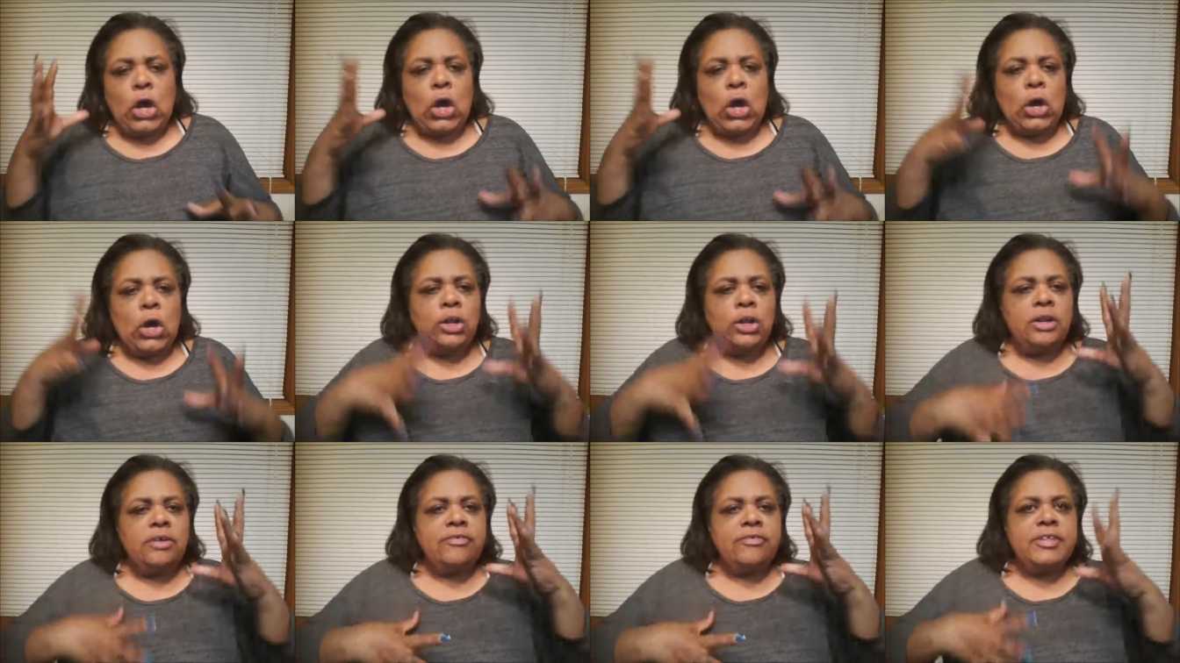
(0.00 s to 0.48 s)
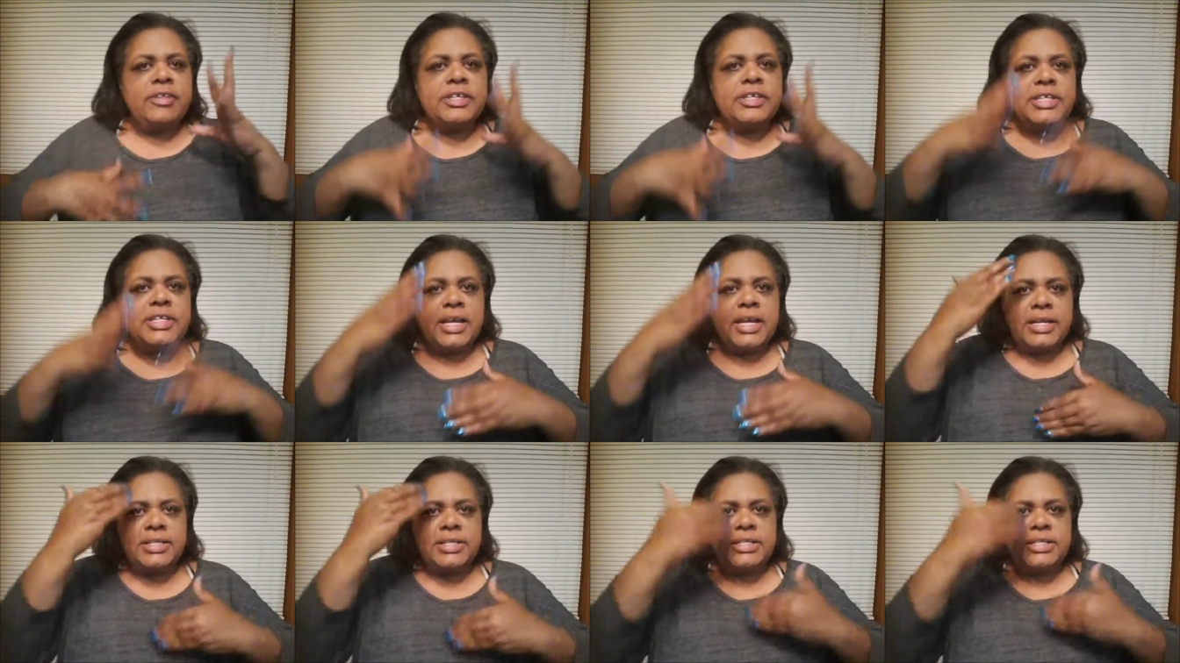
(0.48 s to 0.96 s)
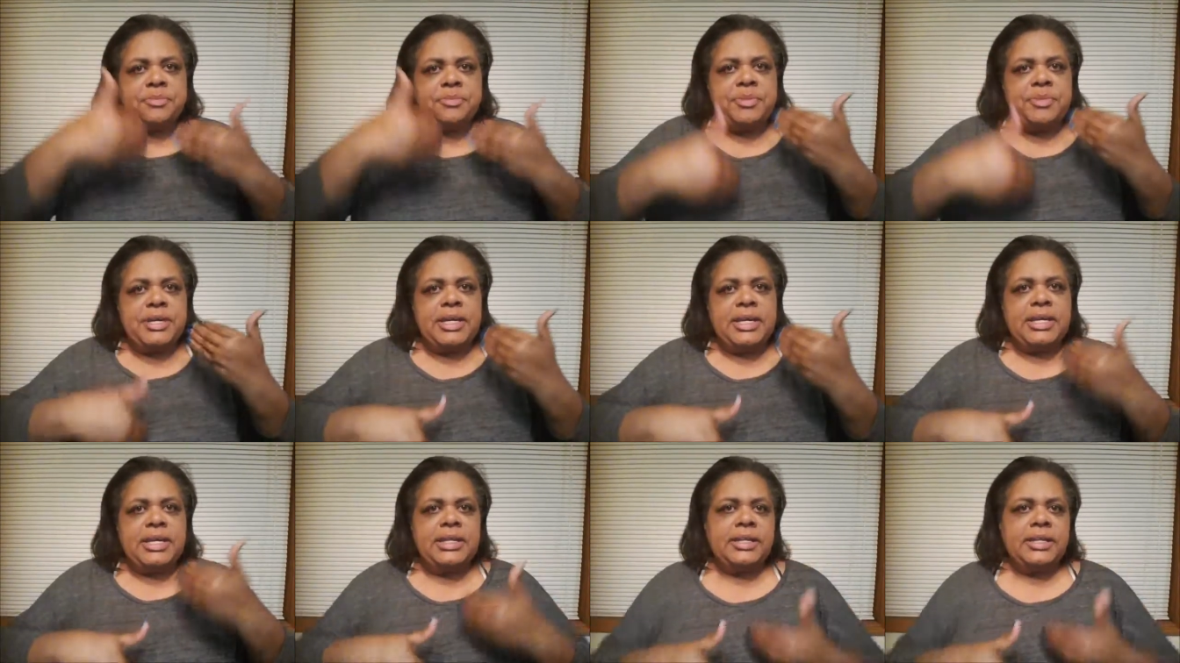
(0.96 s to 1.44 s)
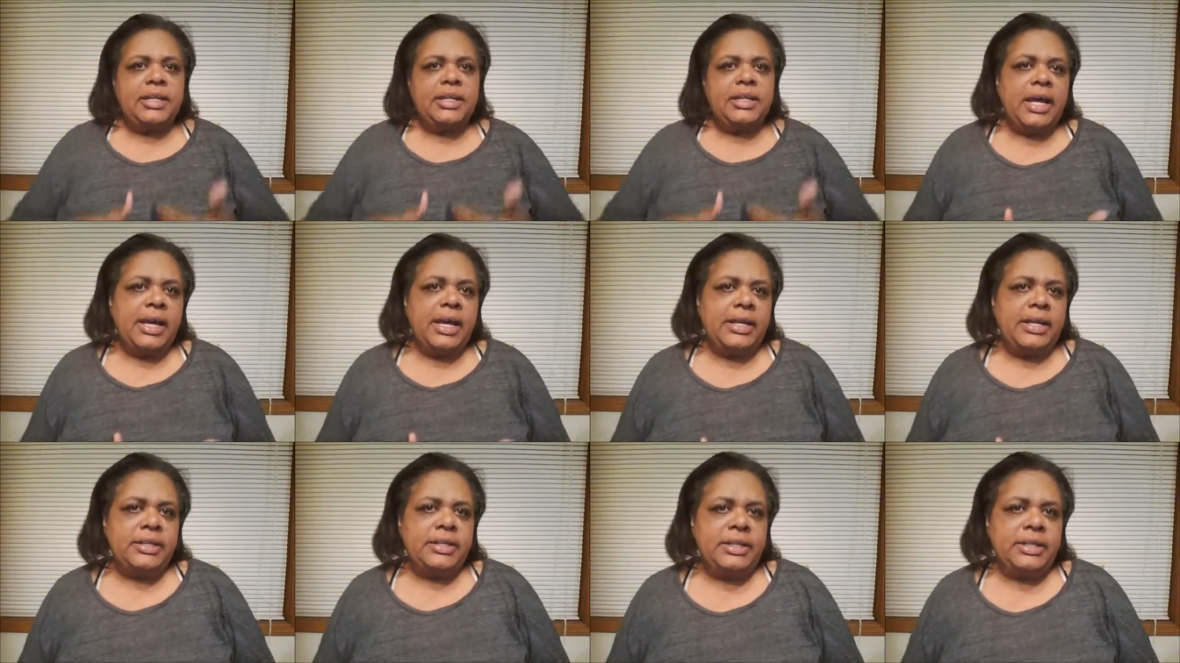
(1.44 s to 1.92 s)
All of this has to be in
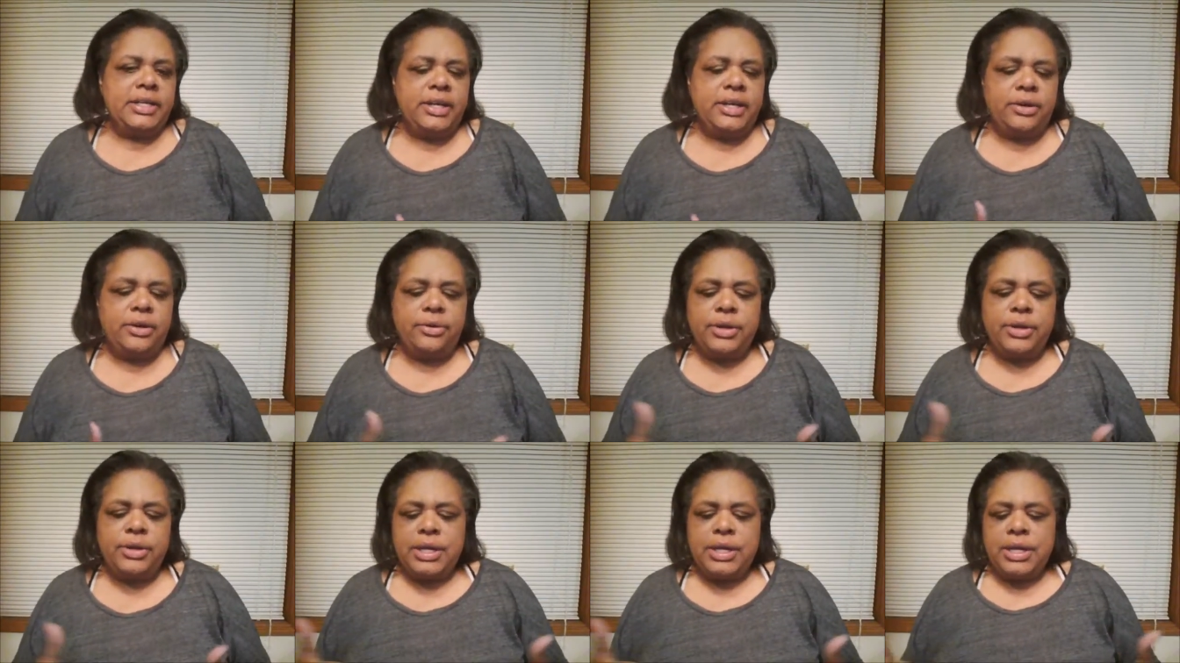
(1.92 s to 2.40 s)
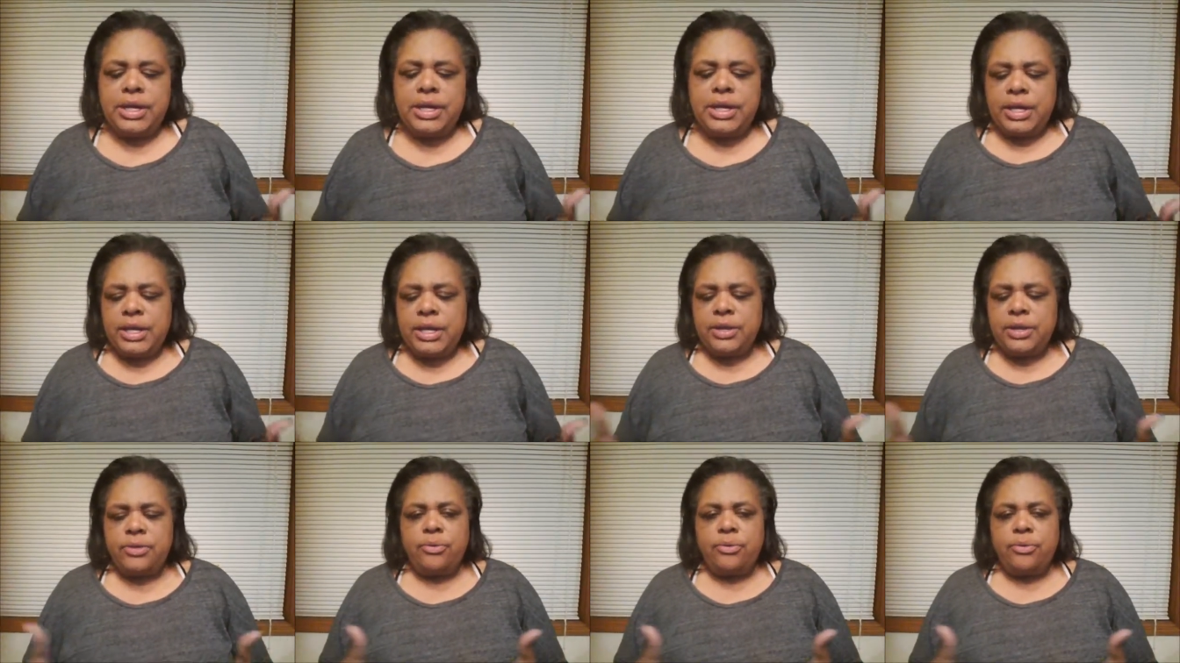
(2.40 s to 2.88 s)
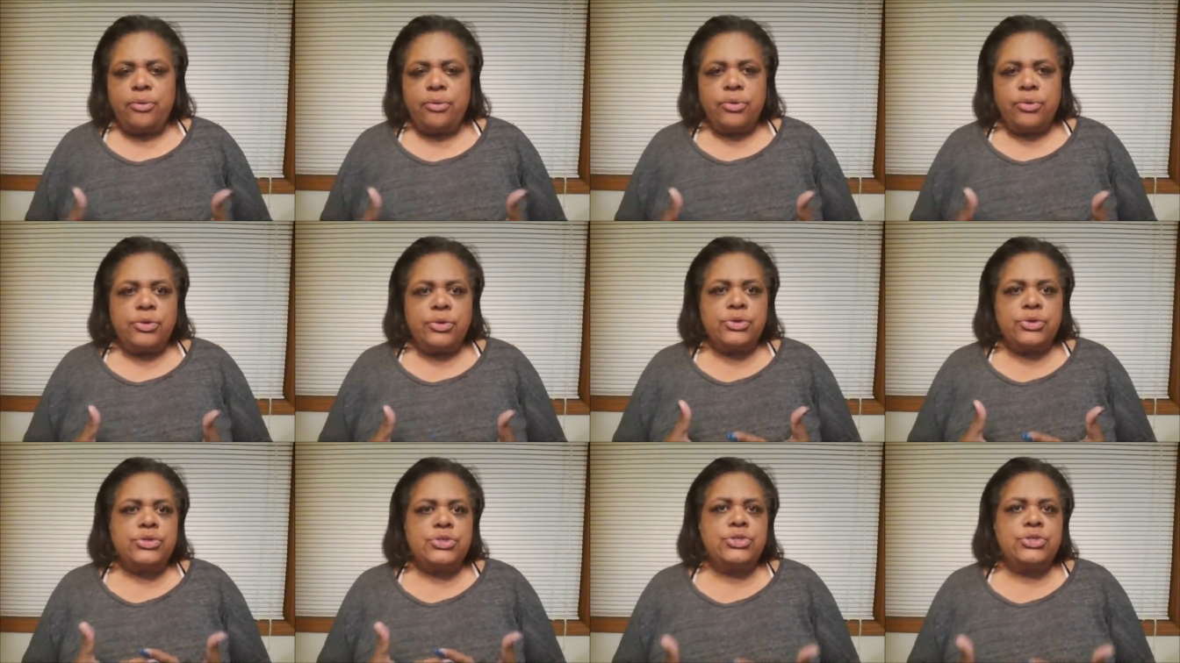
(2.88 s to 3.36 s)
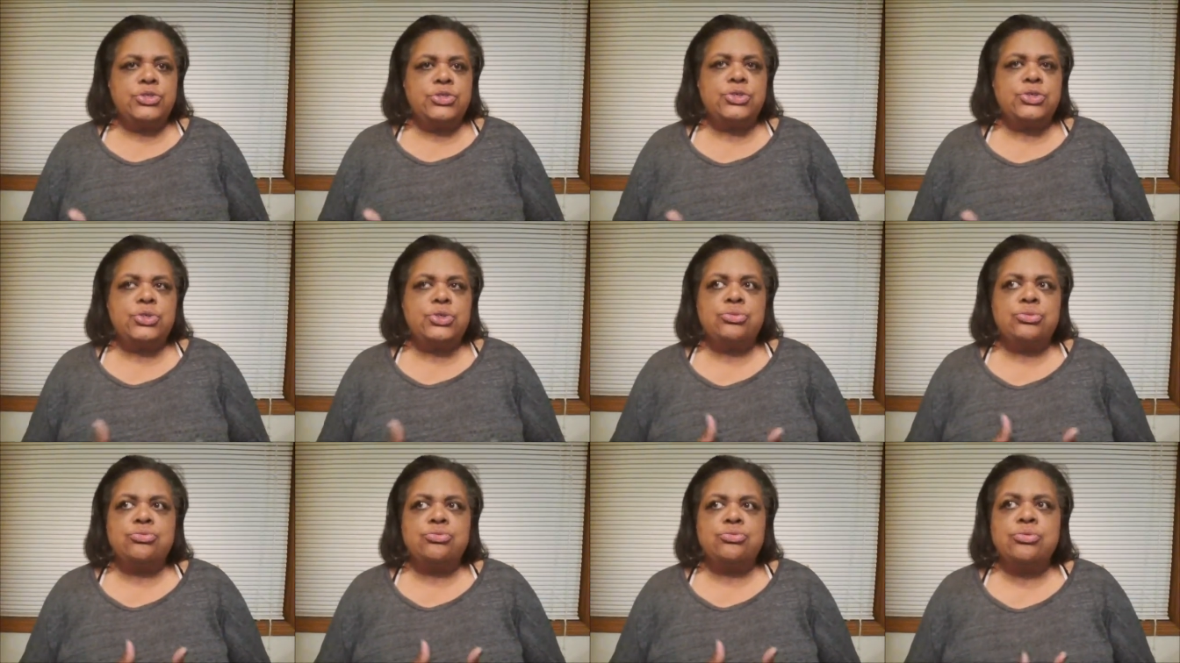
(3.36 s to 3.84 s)
line, Leo, in order to
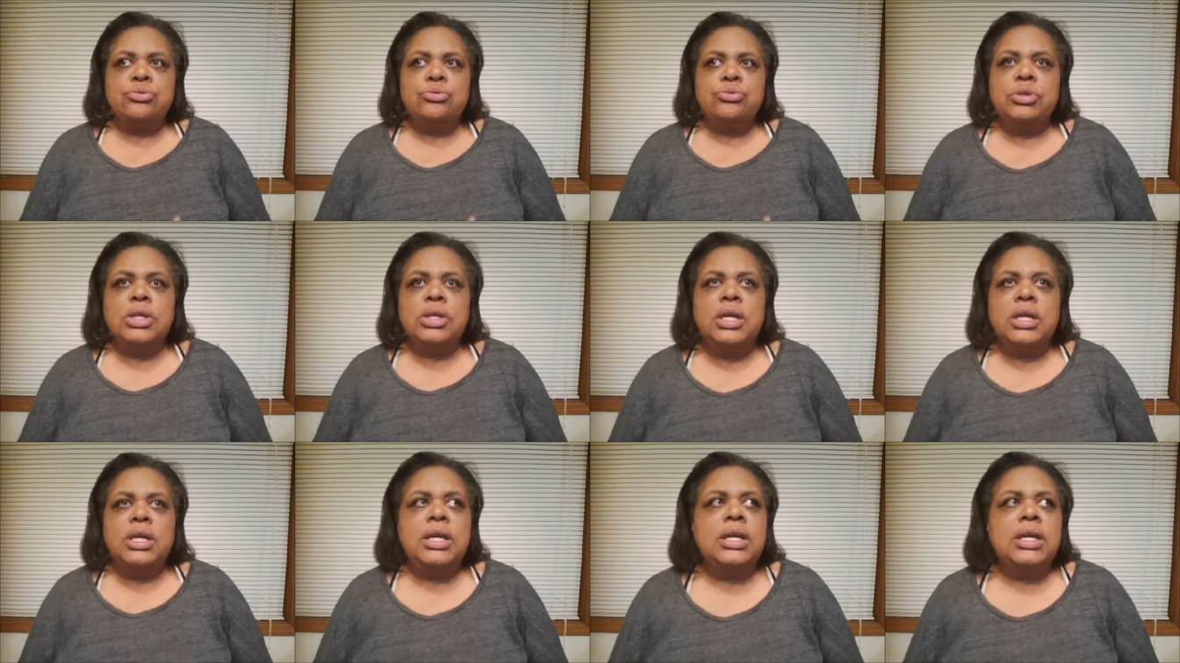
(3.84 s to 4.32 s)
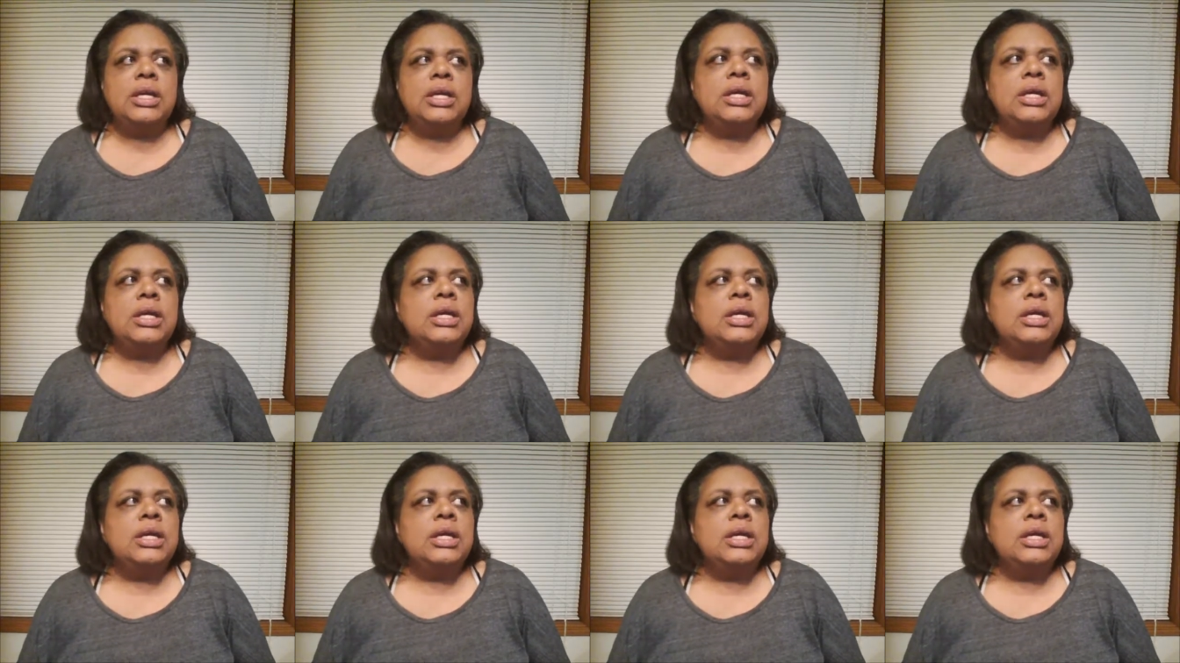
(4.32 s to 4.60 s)
truly